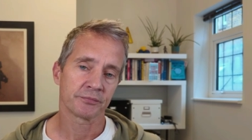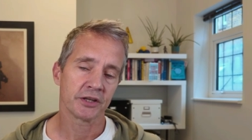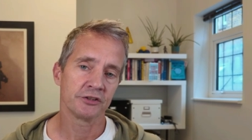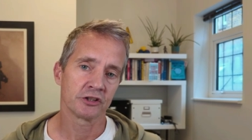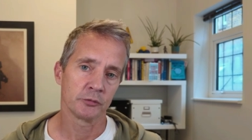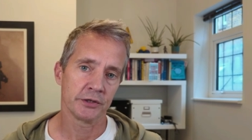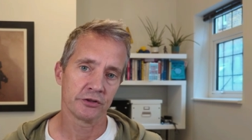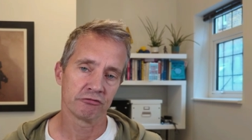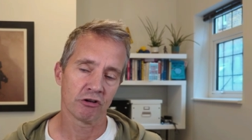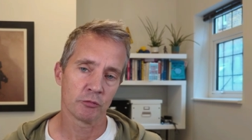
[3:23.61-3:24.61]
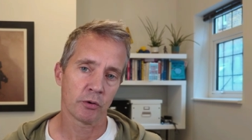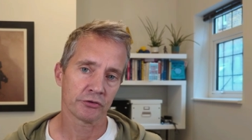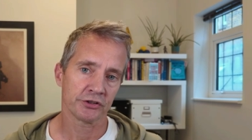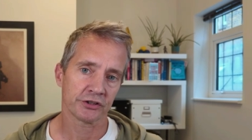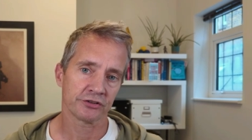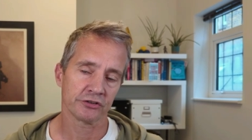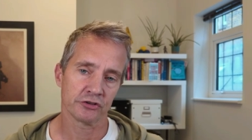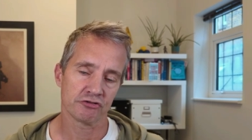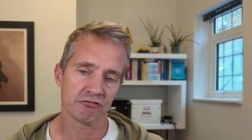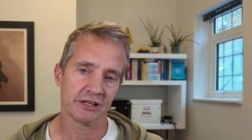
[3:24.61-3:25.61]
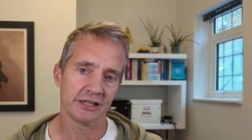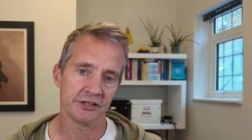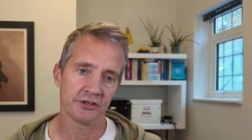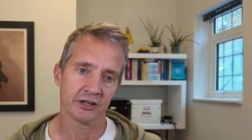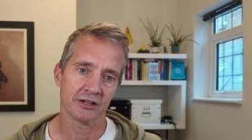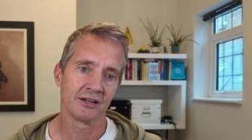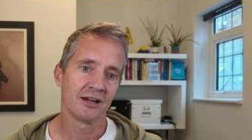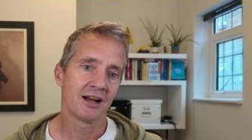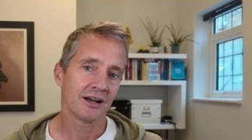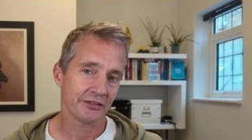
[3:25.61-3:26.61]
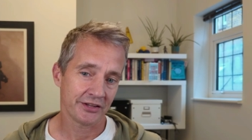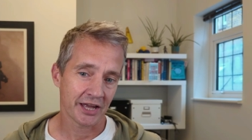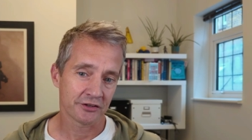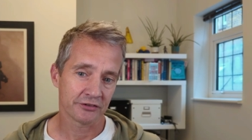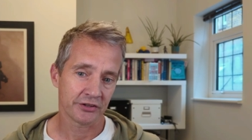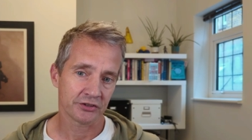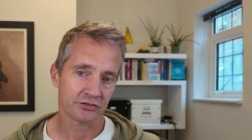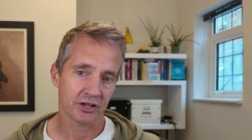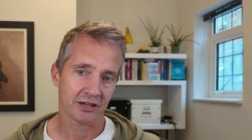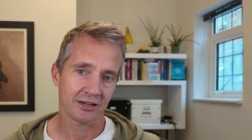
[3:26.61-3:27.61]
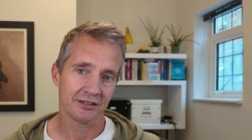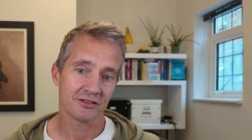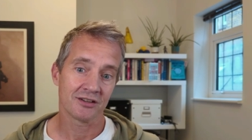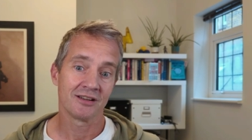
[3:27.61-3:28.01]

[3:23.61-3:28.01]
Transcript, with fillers: is going to be the robotic surgery leader at the end of this decade.